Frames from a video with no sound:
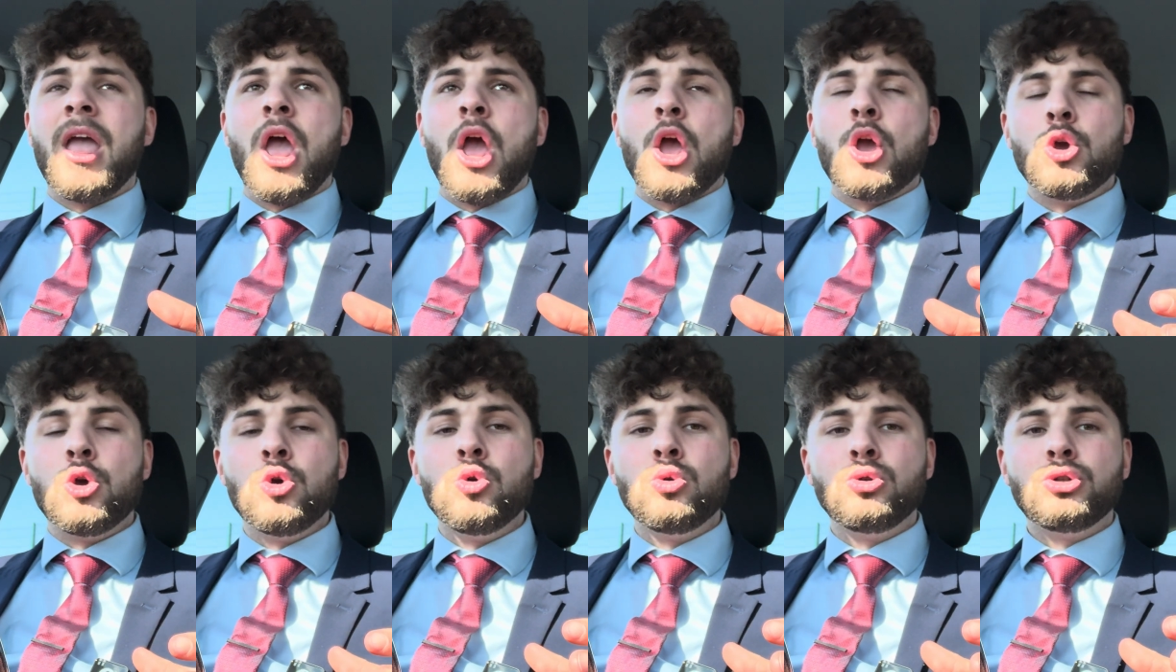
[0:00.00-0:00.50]

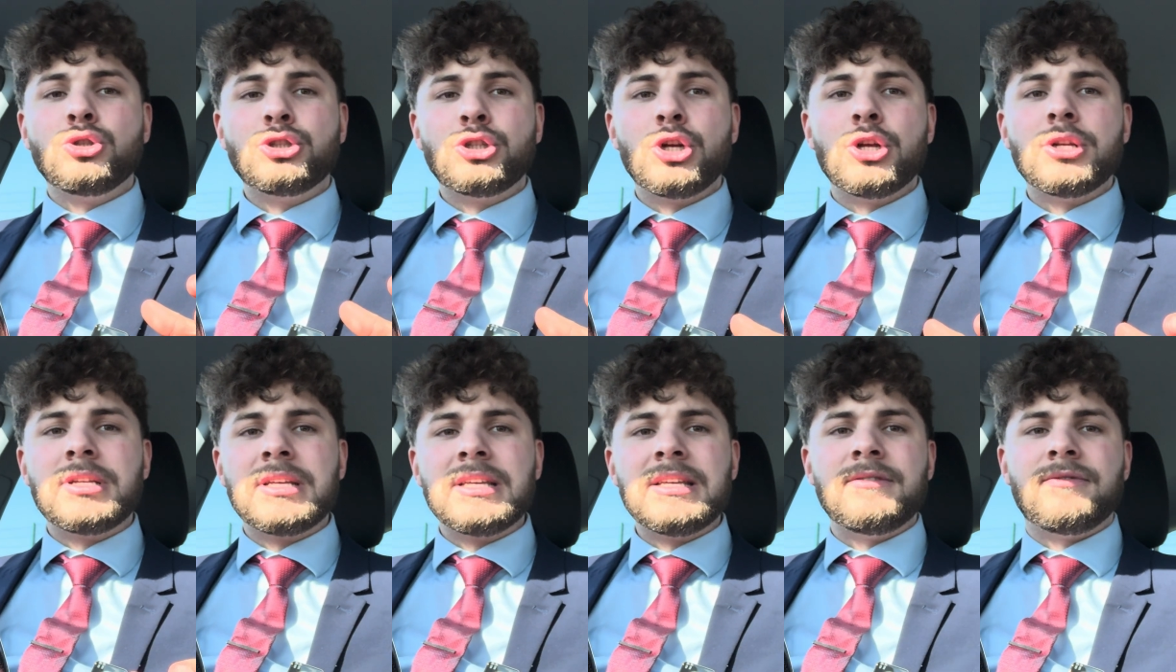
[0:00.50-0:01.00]
Who
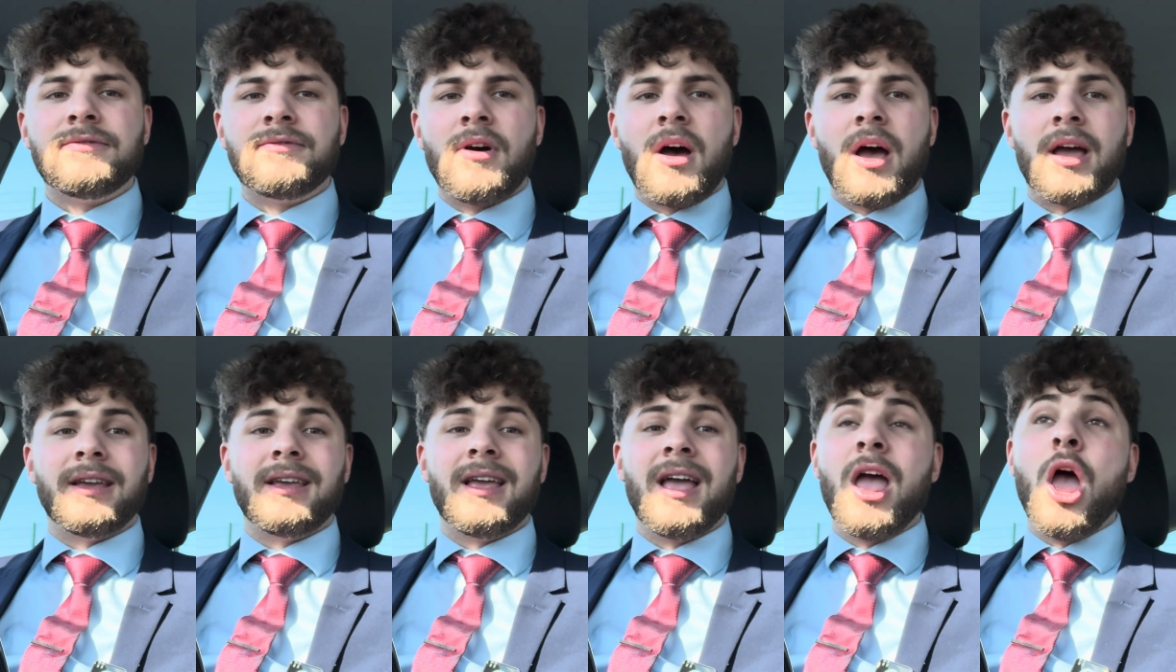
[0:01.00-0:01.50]
should he
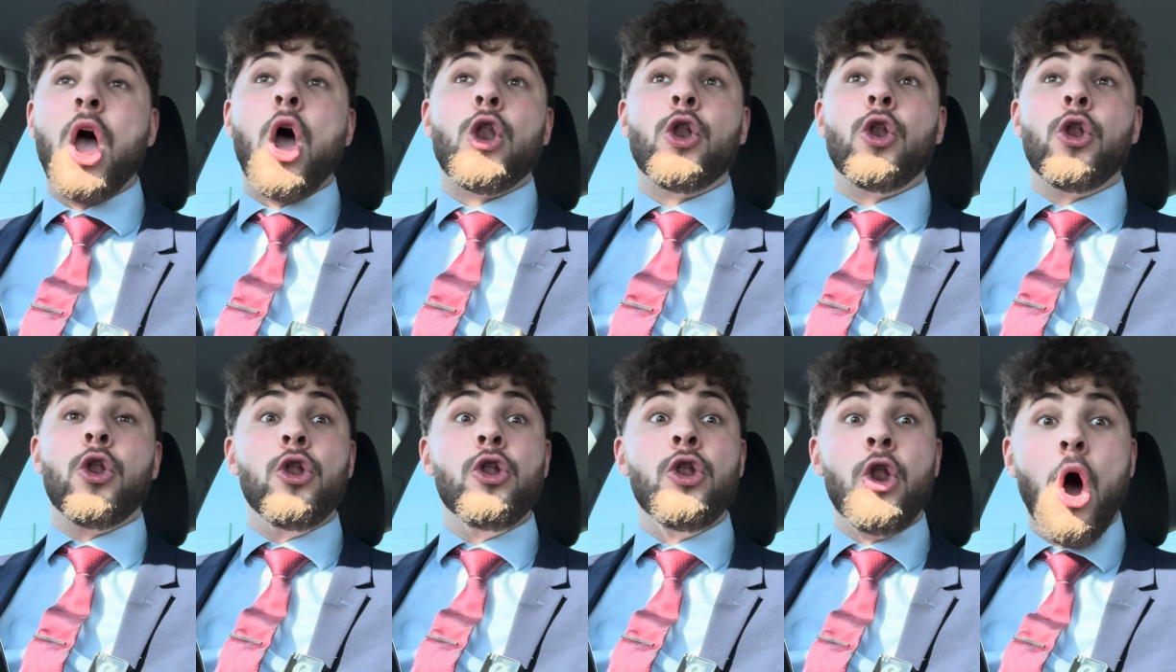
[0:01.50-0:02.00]
fight?
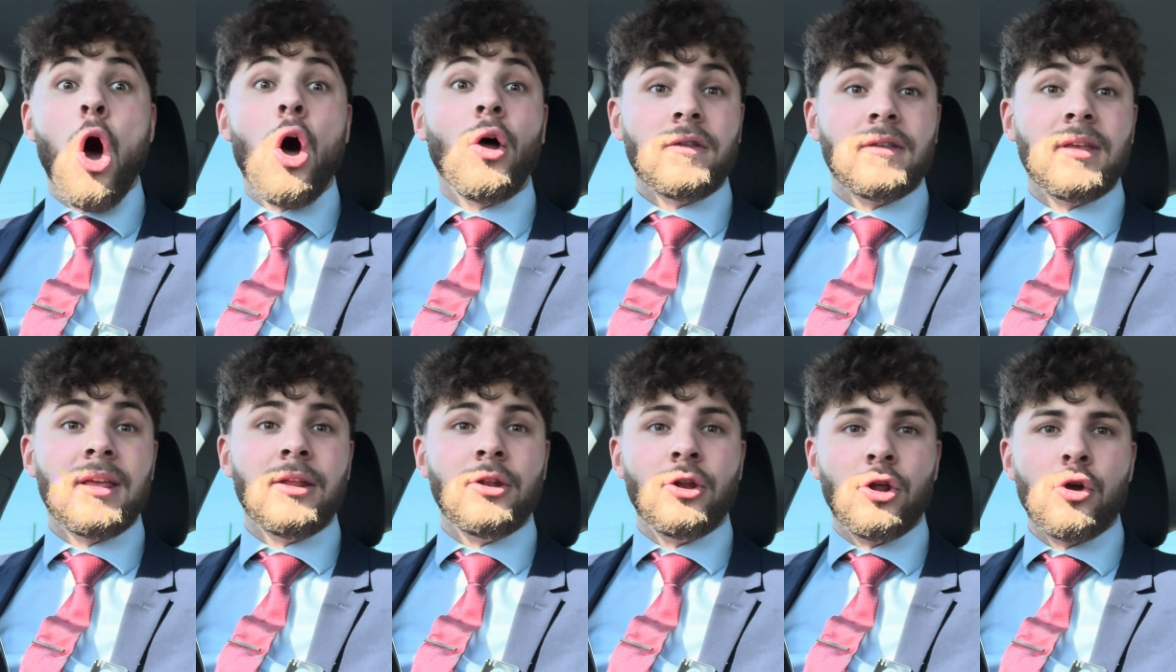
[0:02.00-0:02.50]
Not
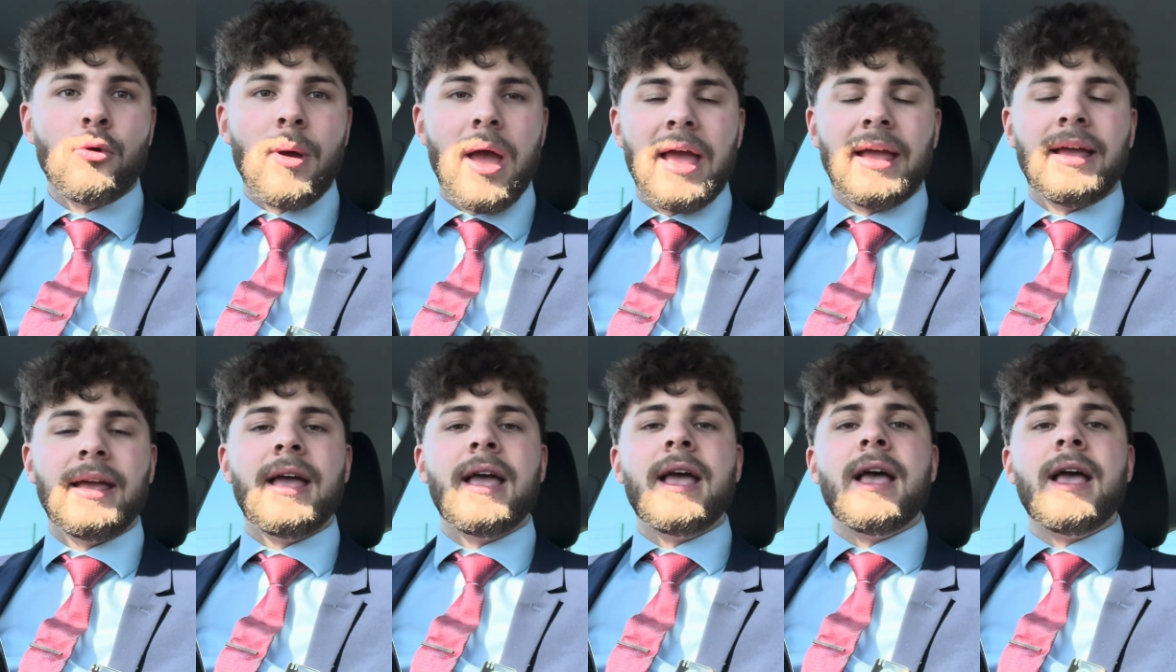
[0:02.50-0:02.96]
Inoue.